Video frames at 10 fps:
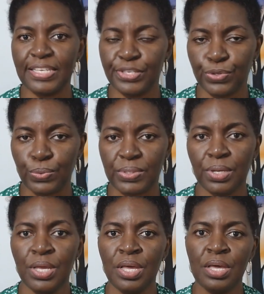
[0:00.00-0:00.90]

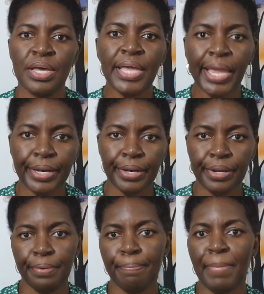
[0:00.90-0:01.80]
issues
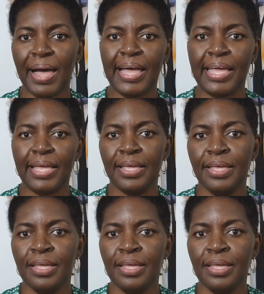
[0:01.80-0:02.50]
in my